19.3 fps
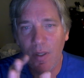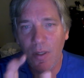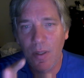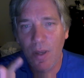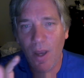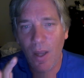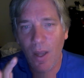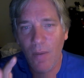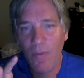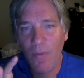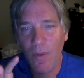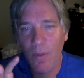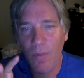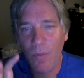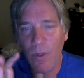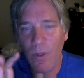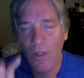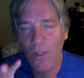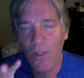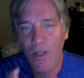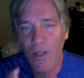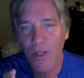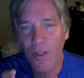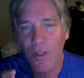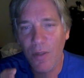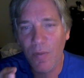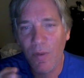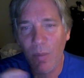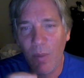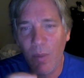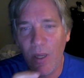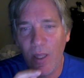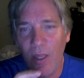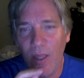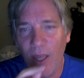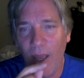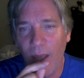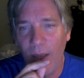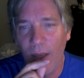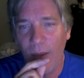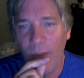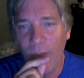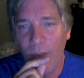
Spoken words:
kind of a realization for me that